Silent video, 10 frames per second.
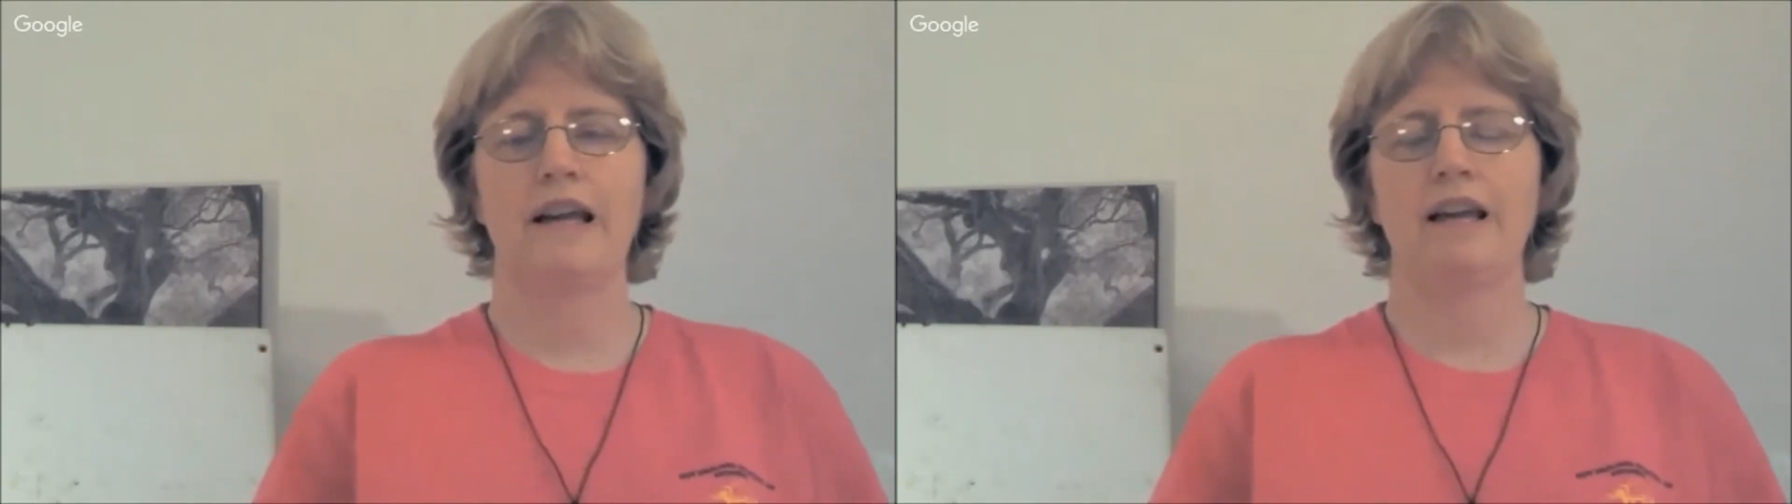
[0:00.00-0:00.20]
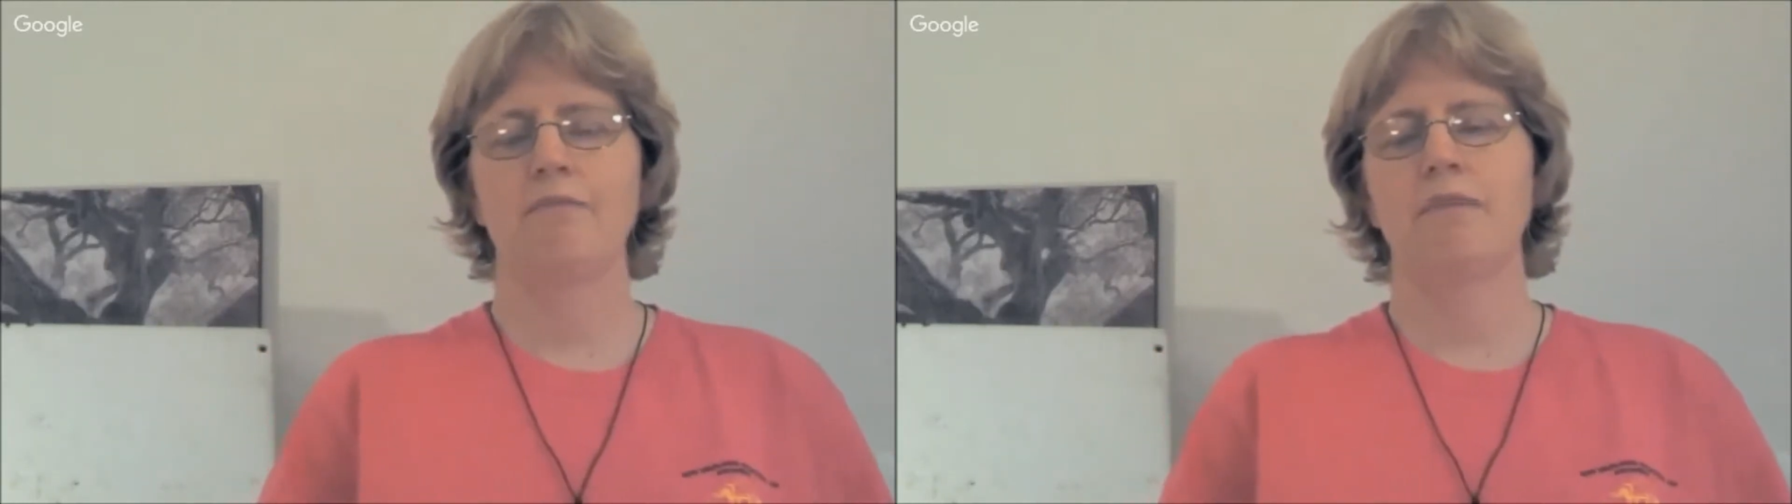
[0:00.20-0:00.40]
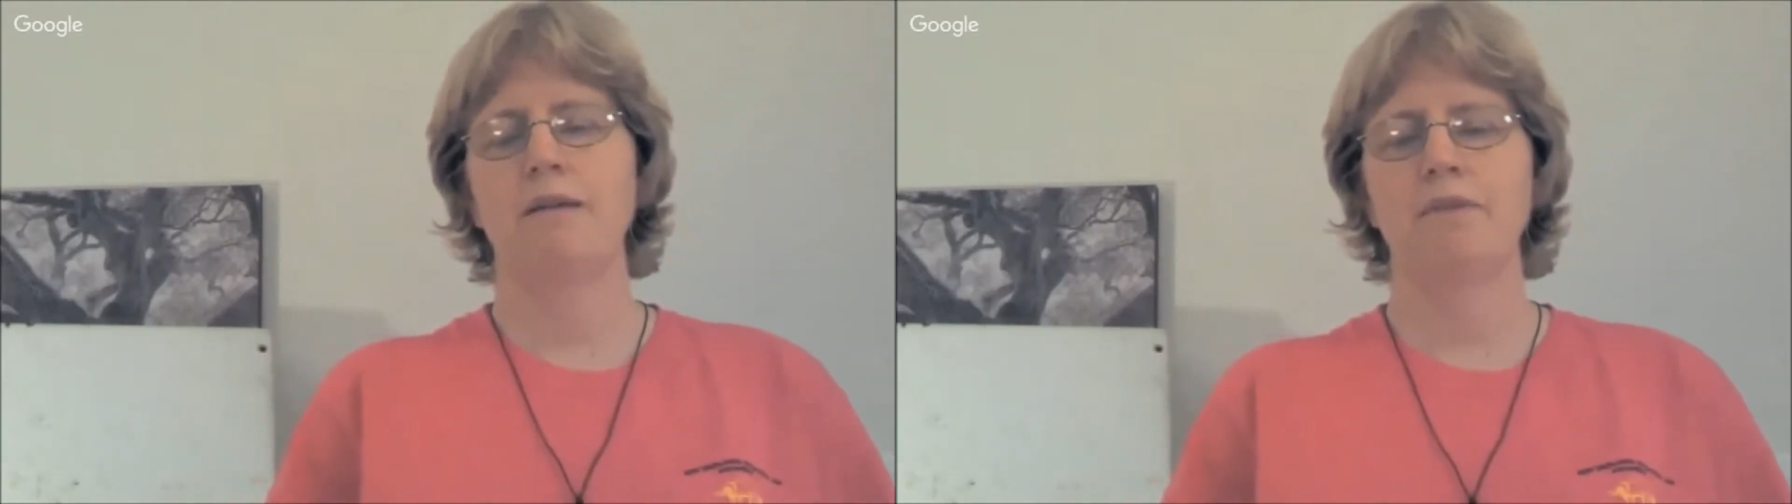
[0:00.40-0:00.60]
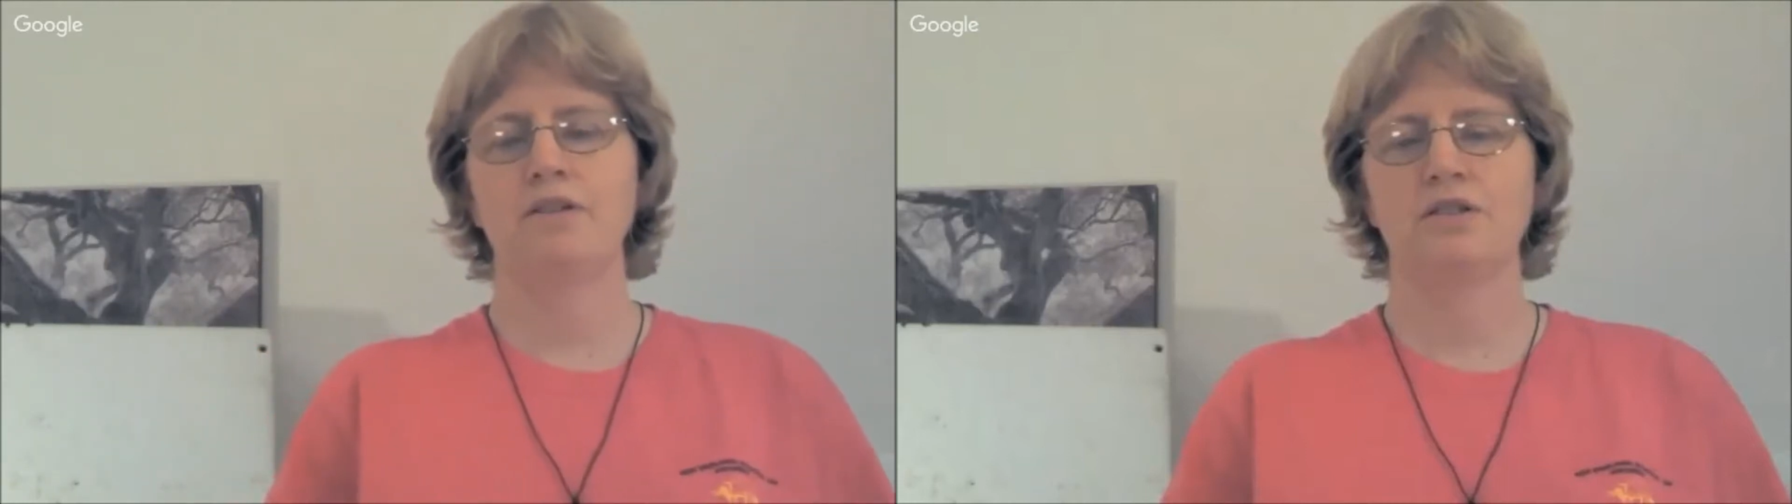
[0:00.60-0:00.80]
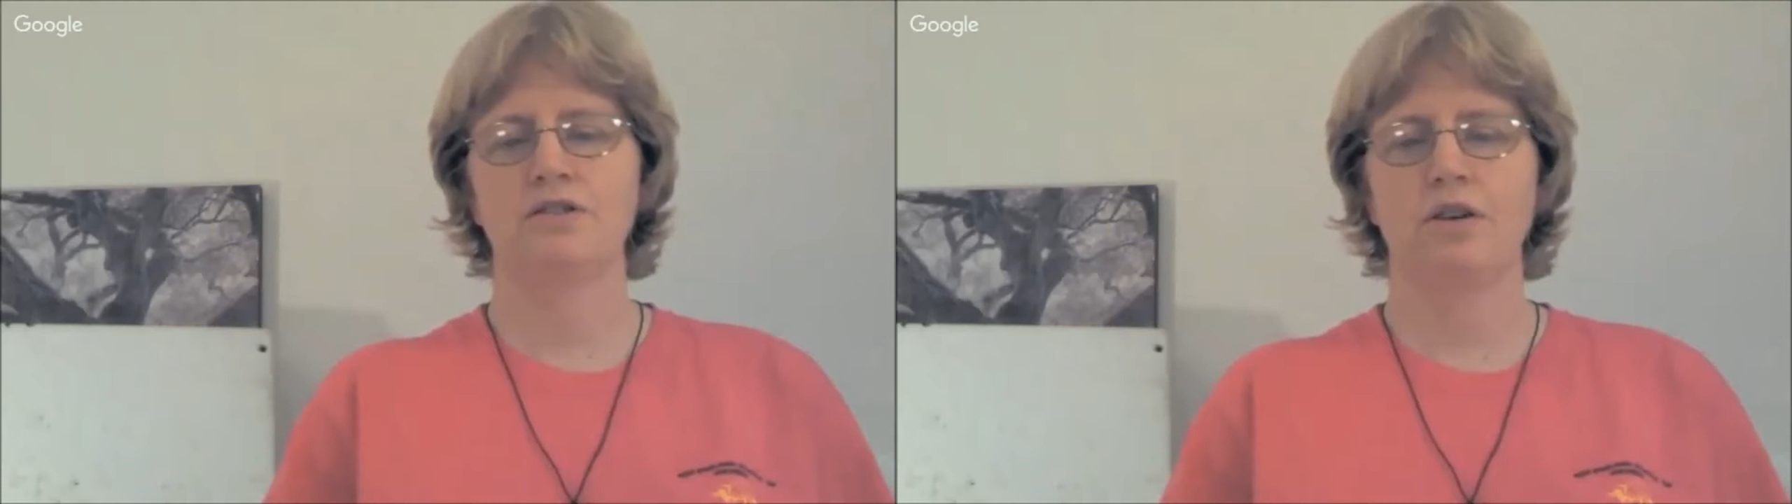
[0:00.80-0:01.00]
it may be
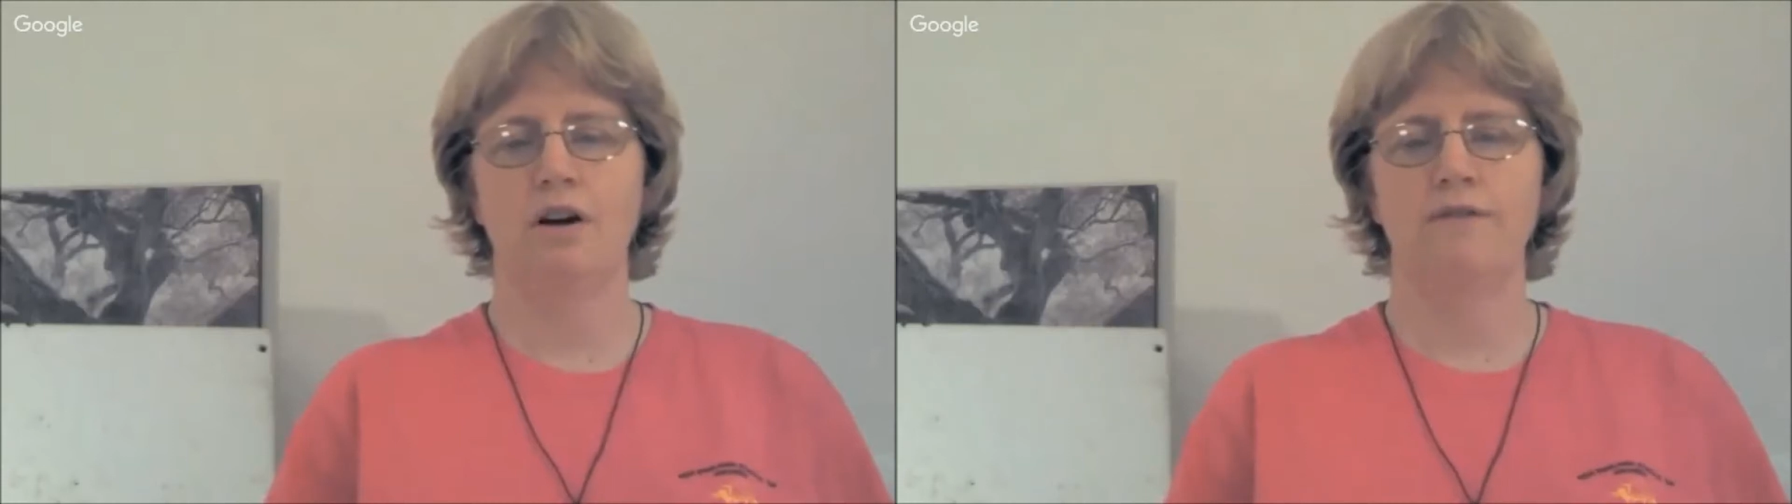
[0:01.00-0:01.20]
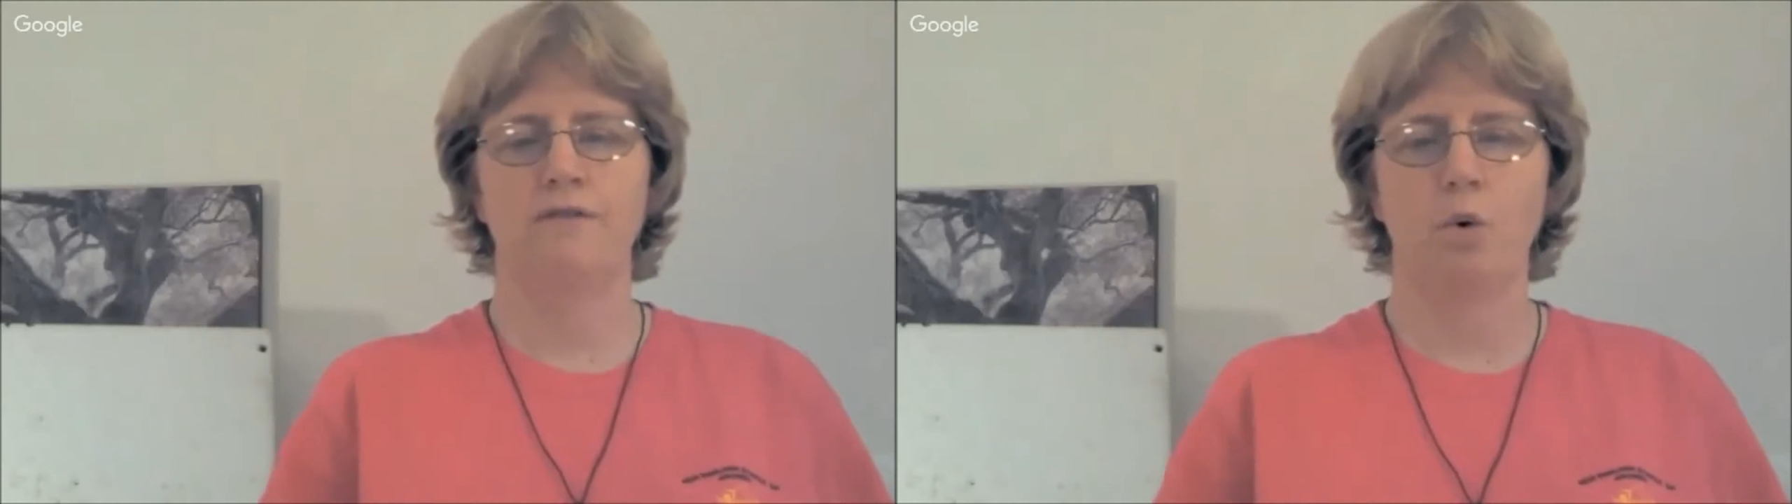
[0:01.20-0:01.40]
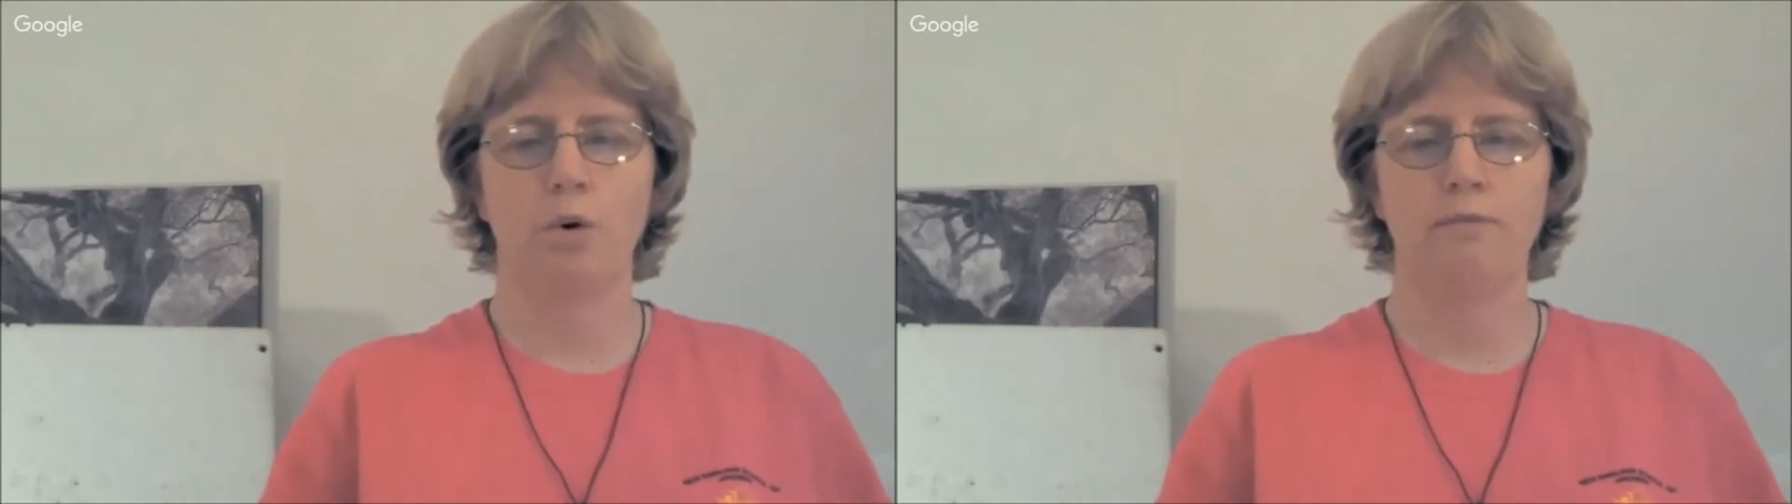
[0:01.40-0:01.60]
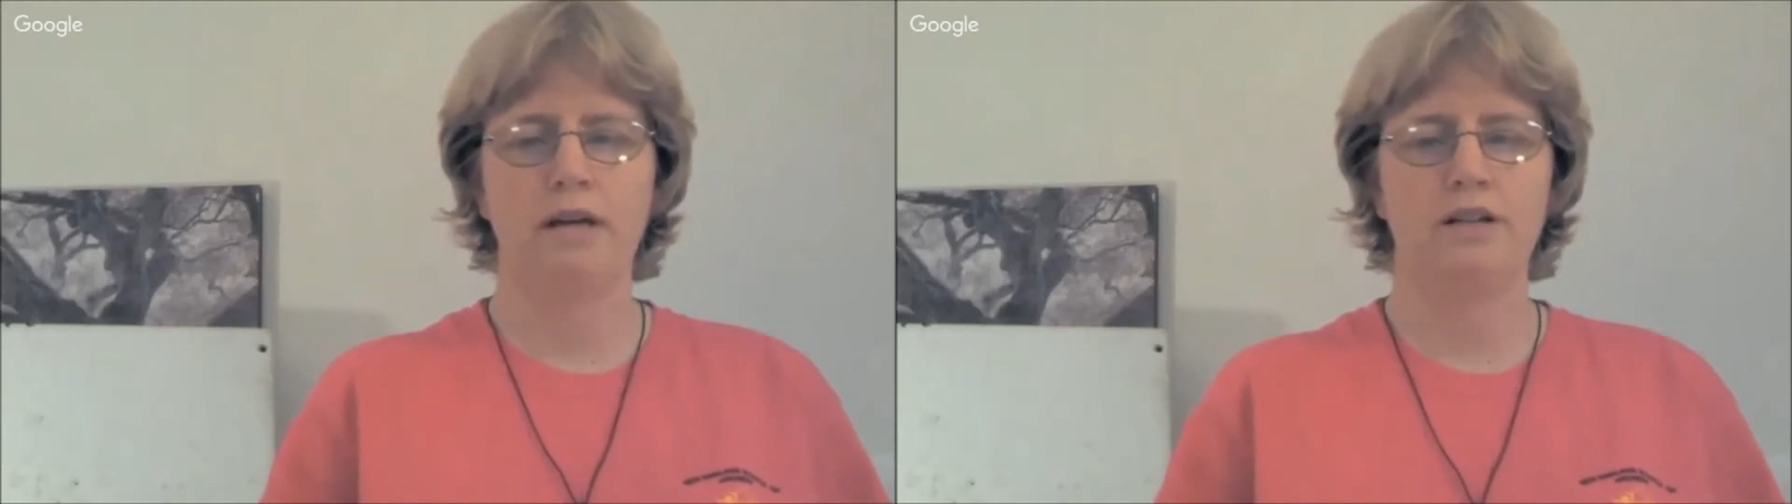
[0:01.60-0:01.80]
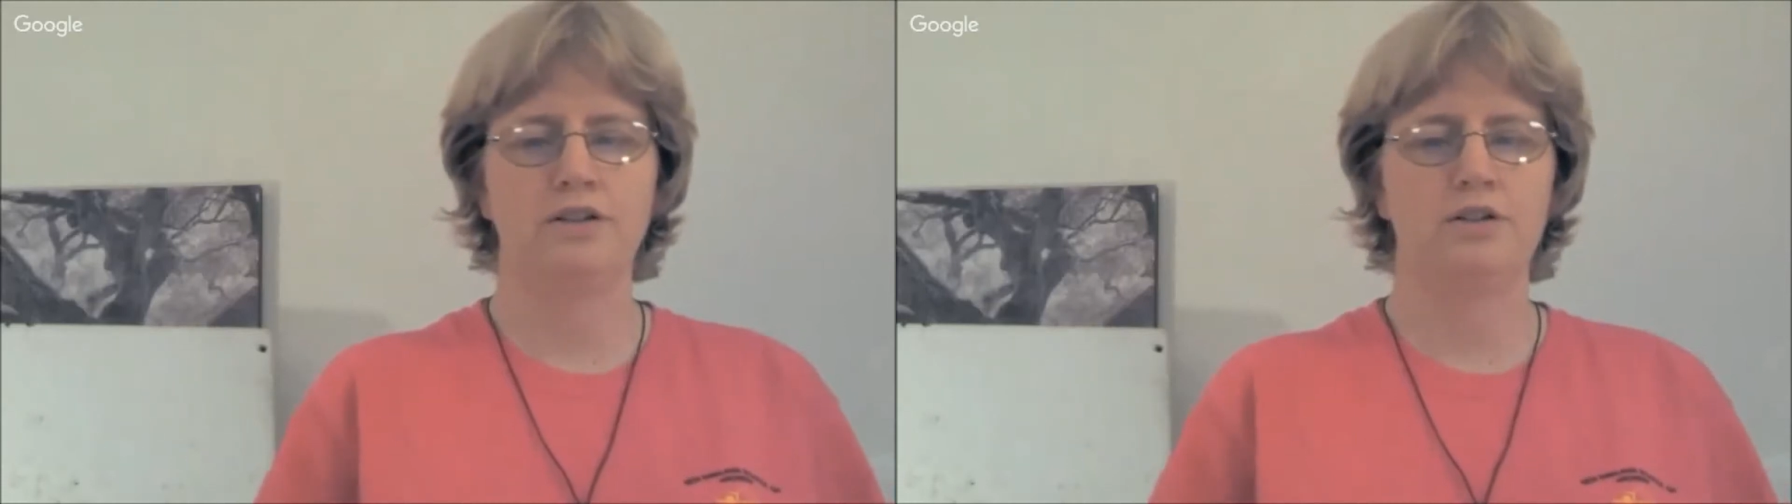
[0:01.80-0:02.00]
just a form
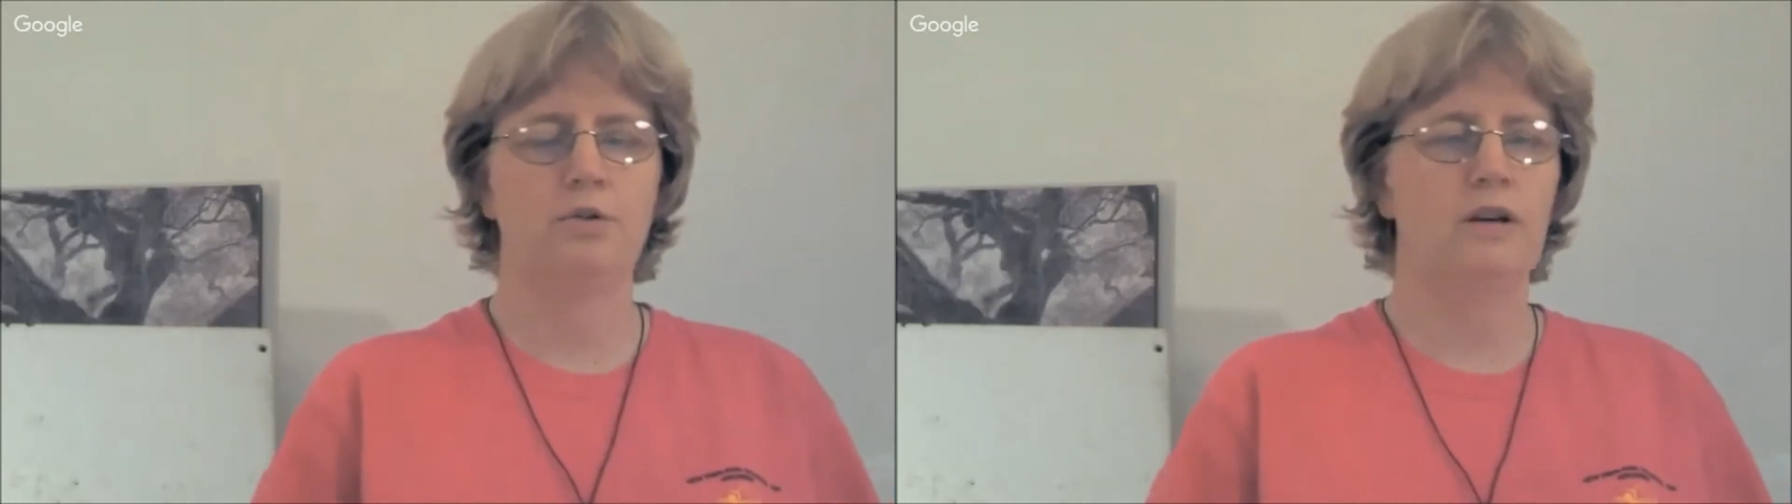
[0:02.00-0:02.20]
issue.